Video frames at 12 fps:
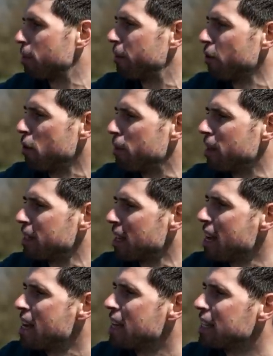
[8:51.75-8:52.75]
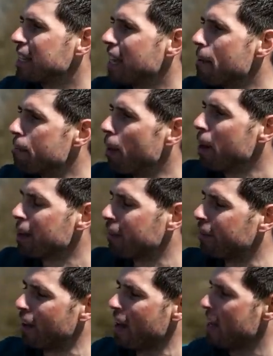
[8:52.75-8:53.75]
Performance to get a bike
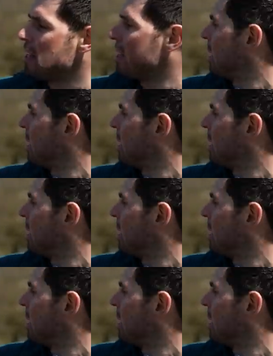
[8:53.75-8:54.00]
fit